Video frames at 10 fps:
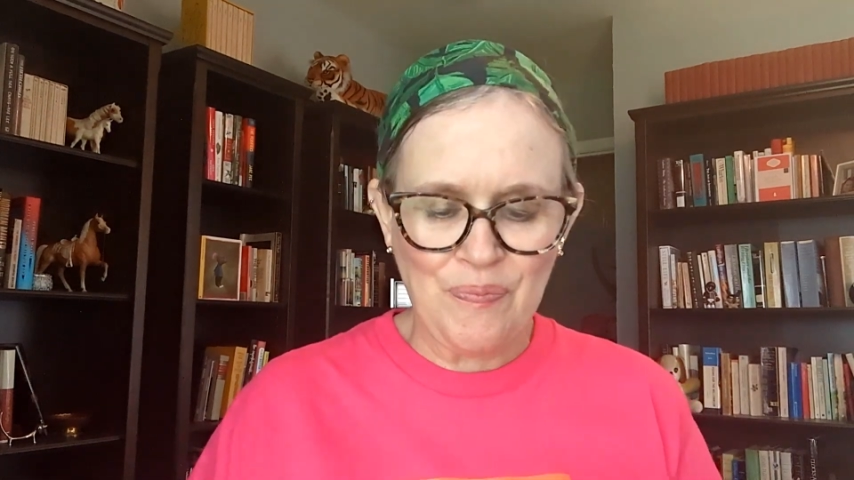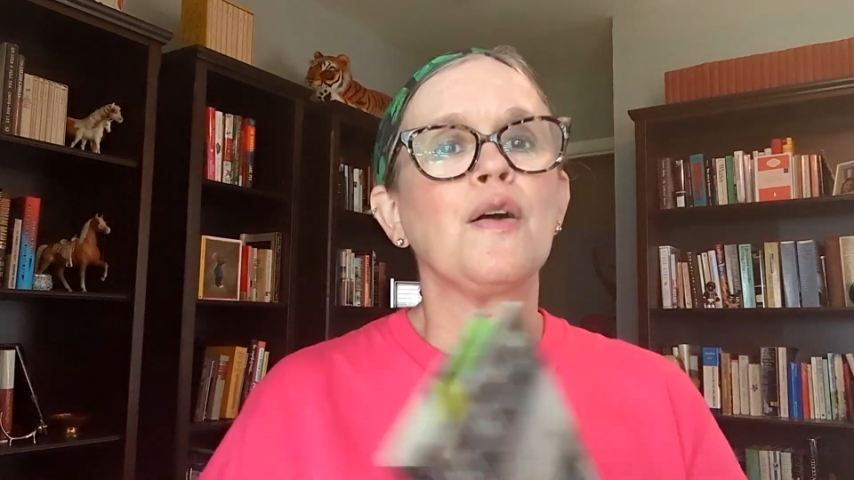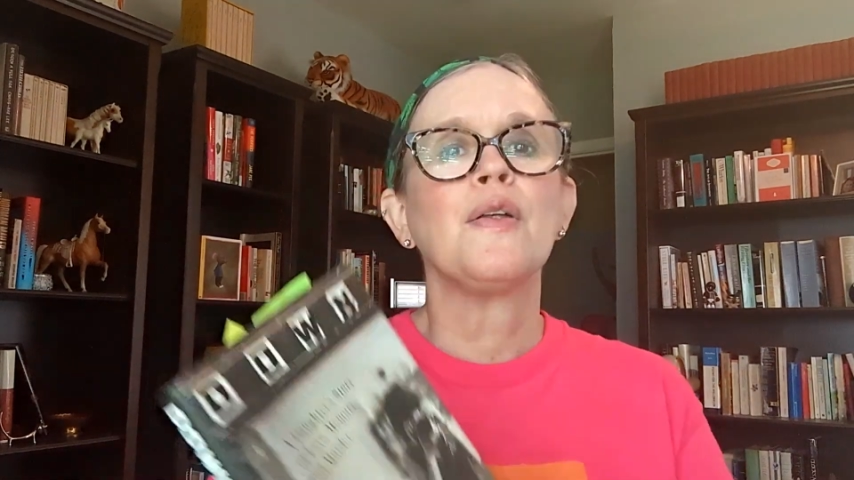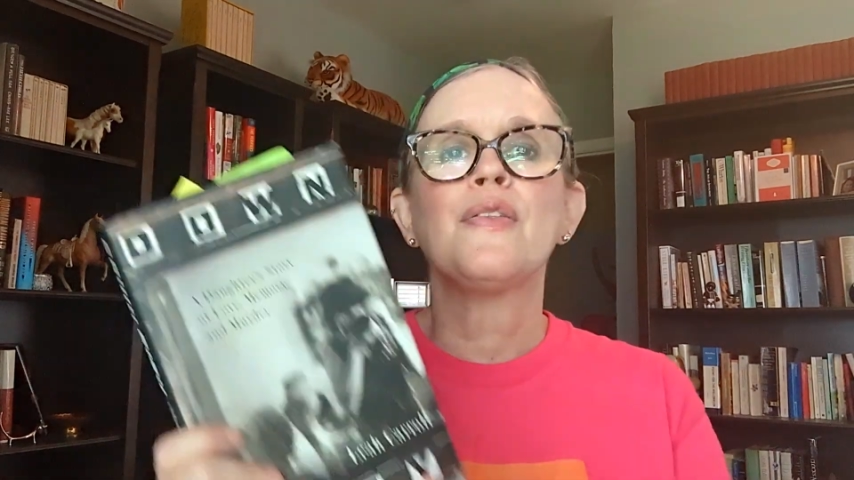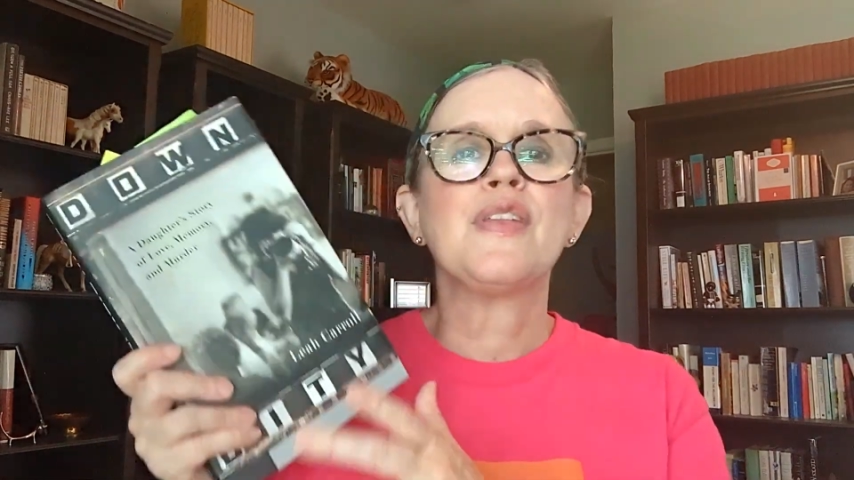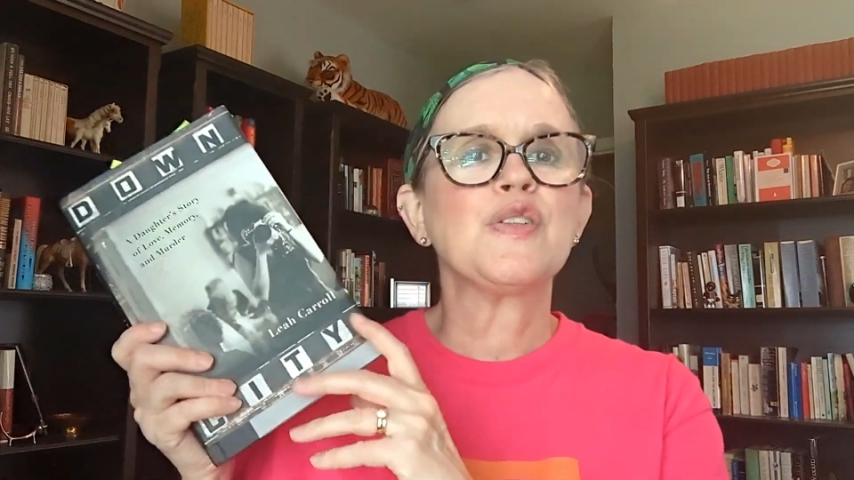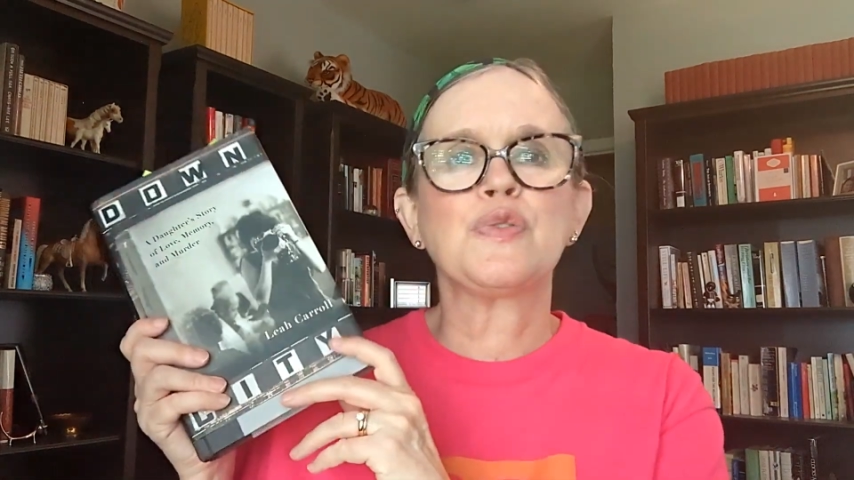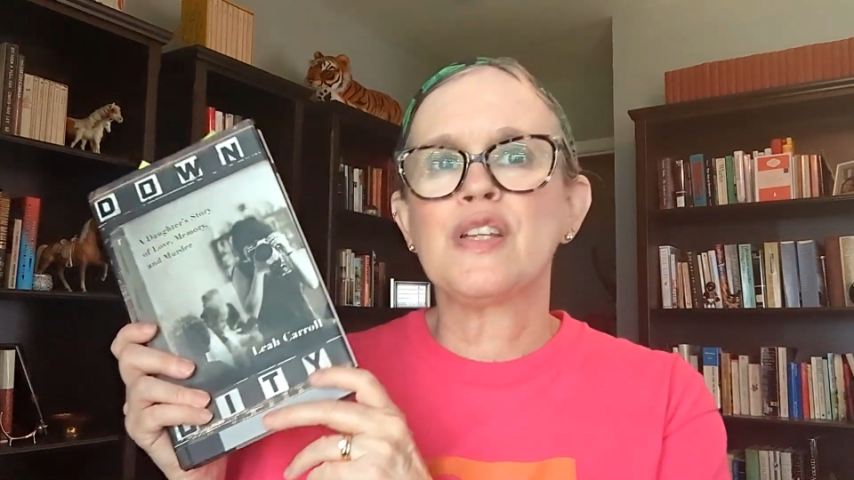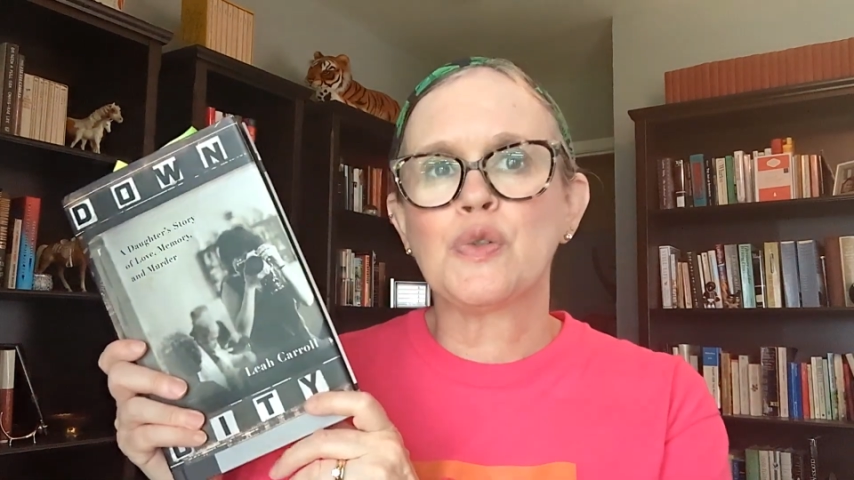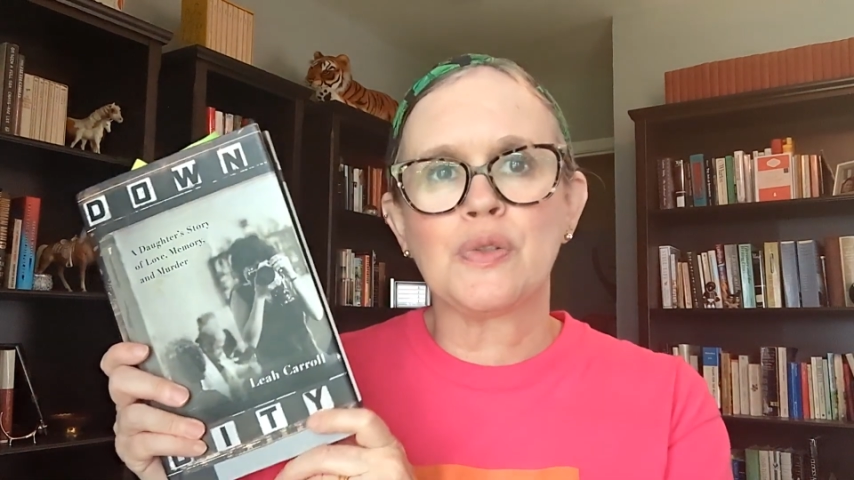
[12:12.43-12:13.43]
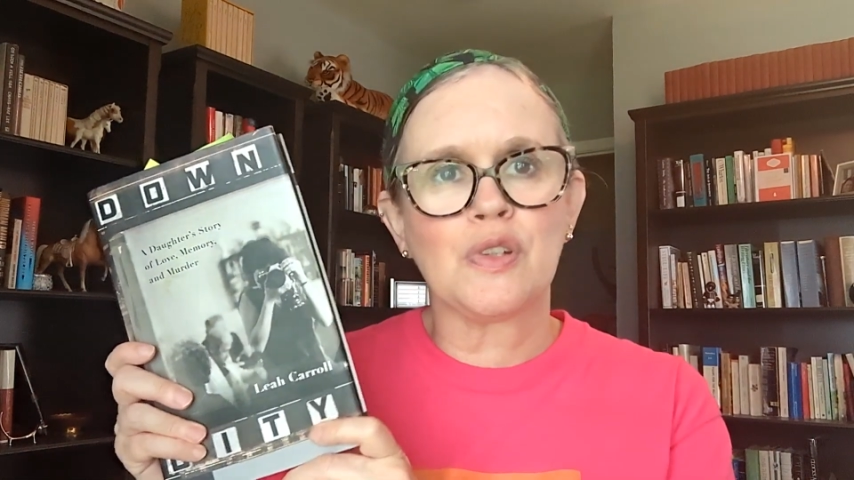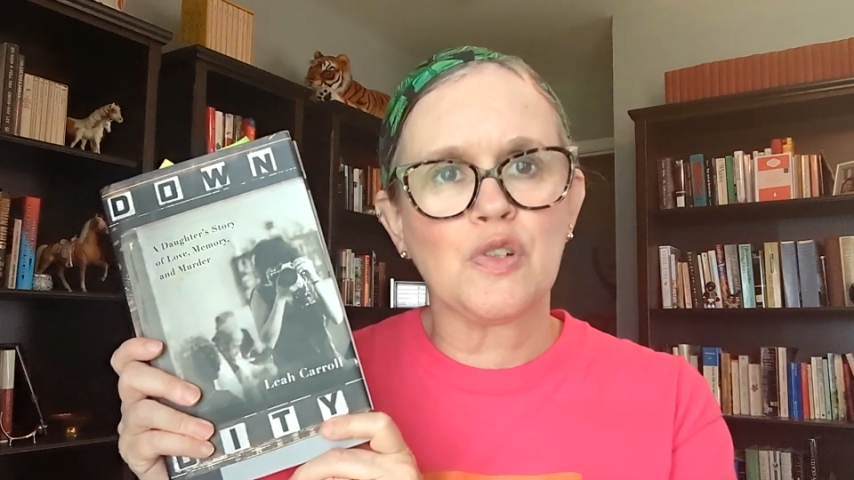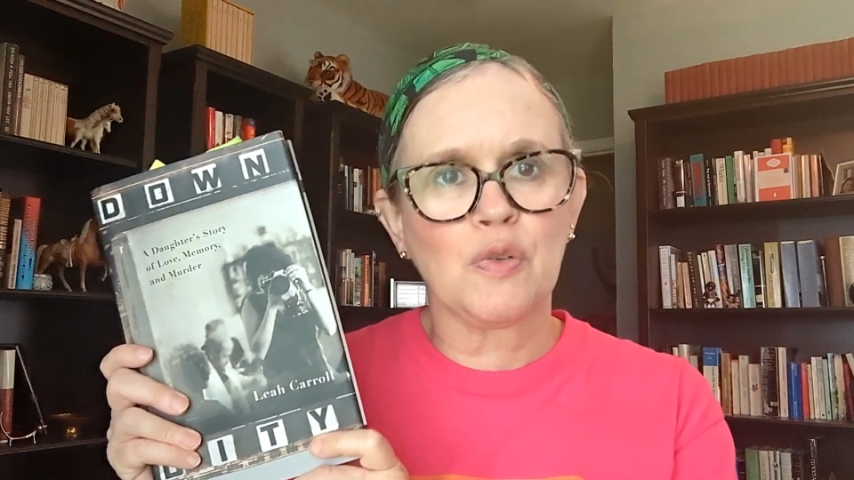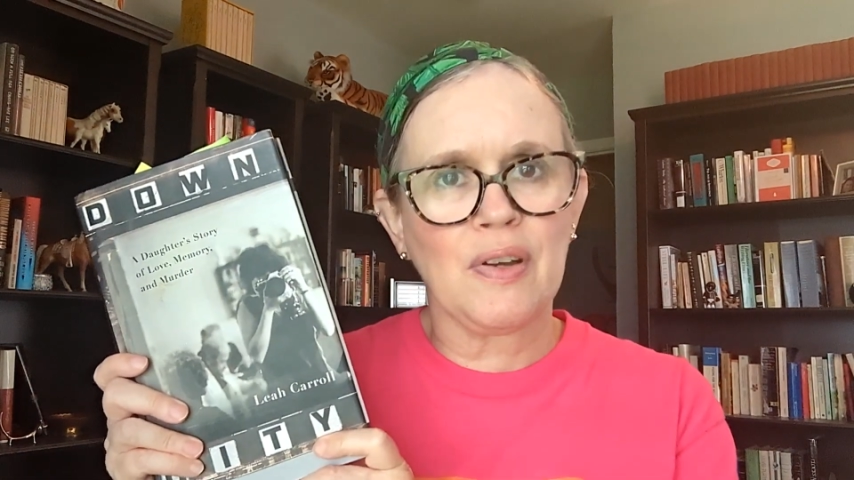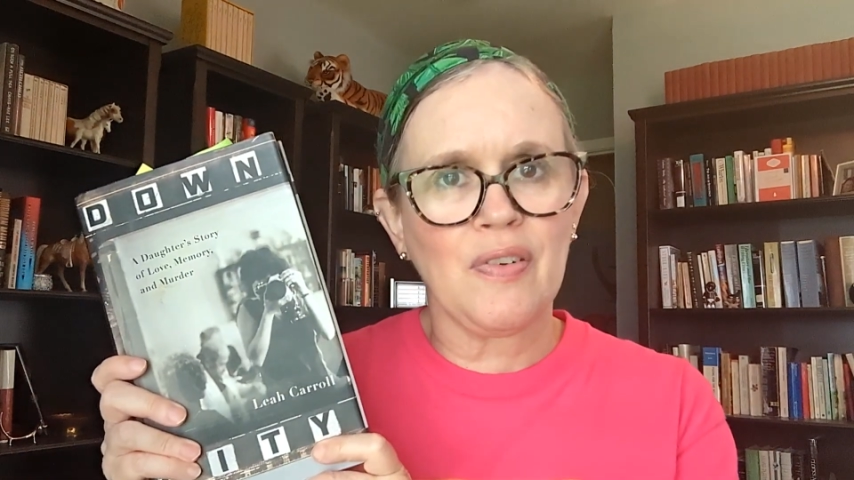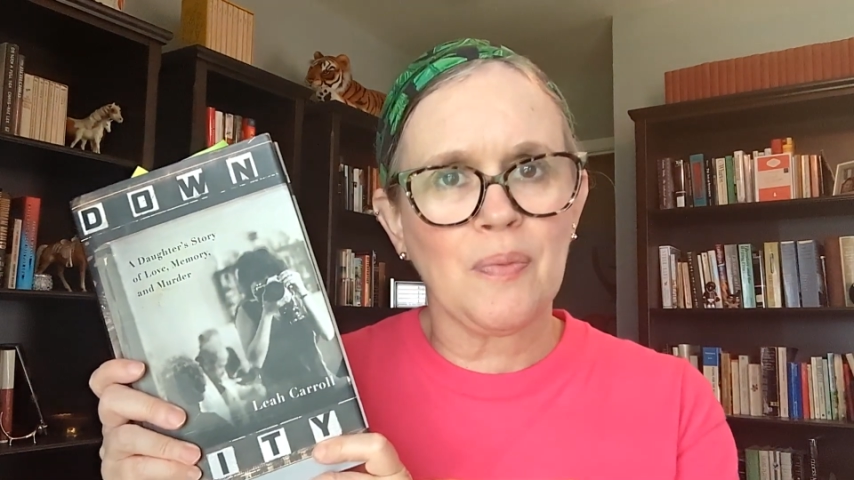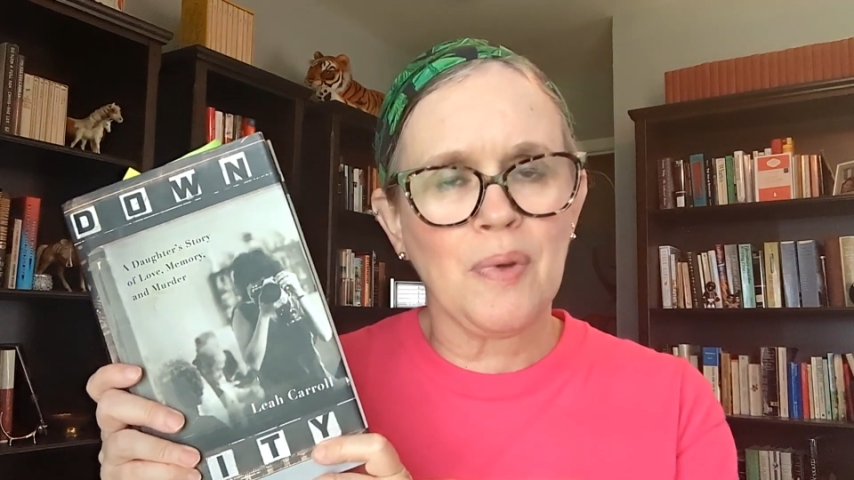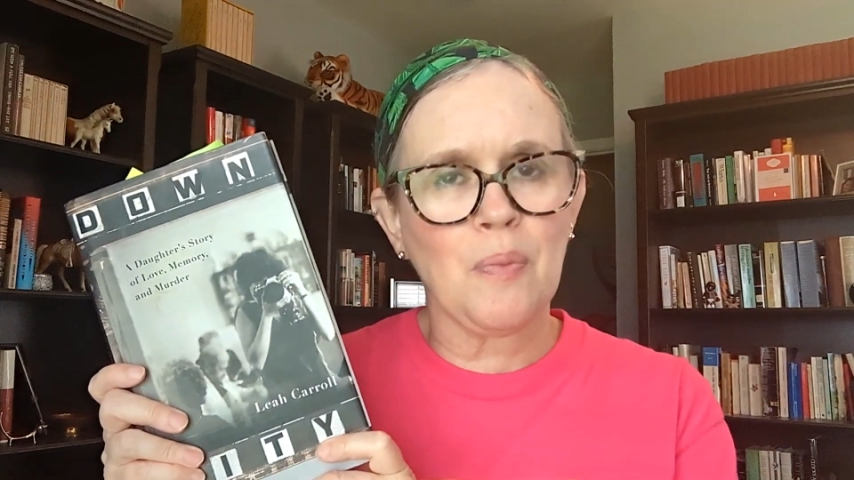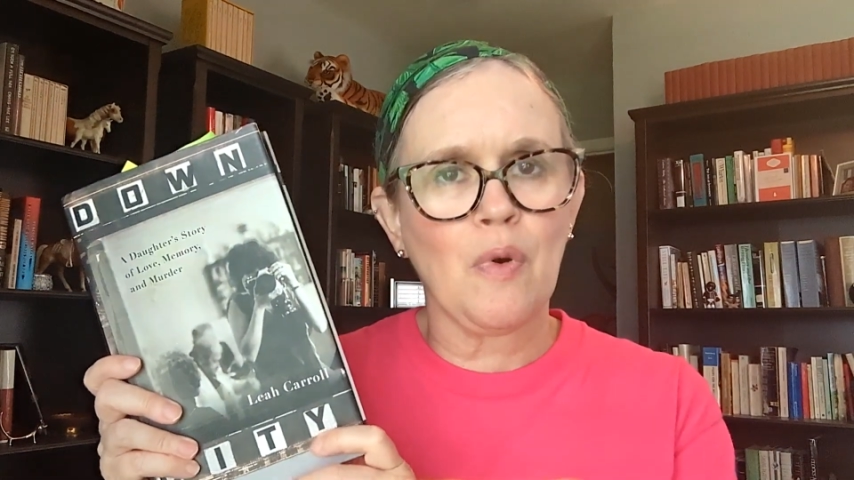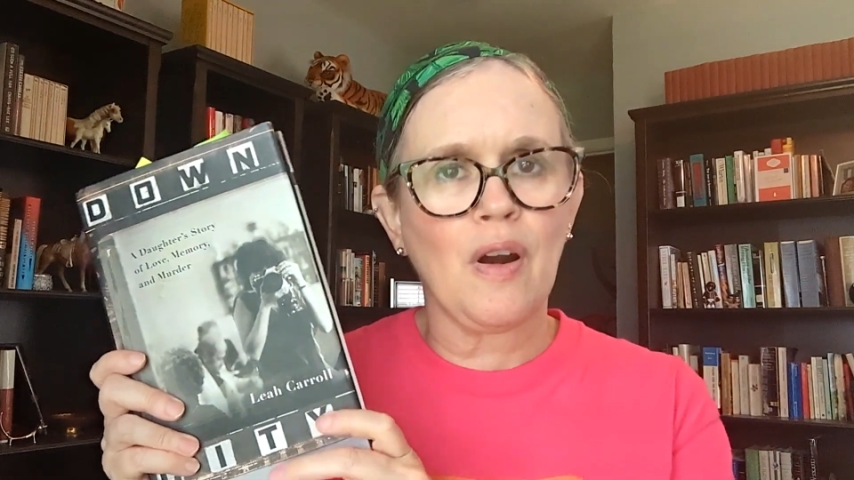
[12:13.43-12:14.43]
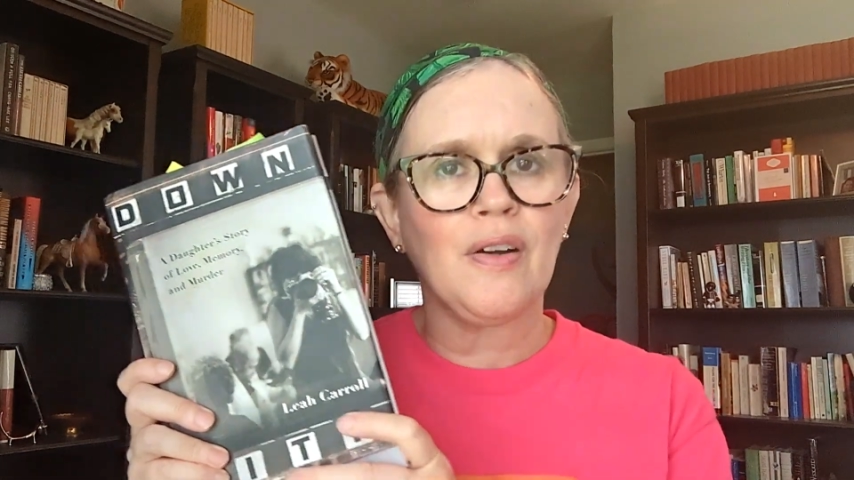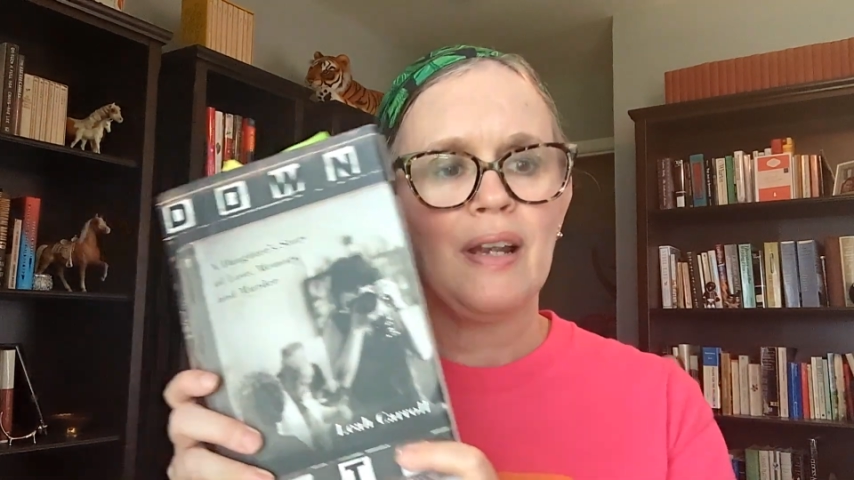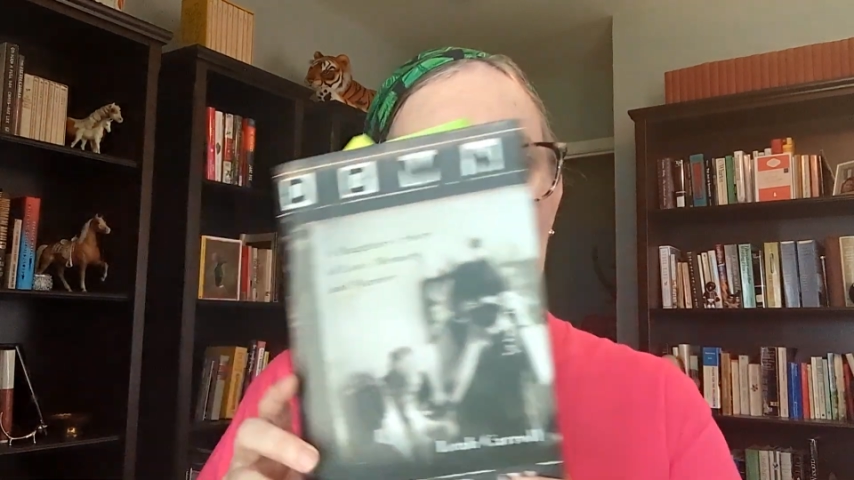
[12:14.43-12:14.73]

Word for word: So oh, this, this was a terrific memoir.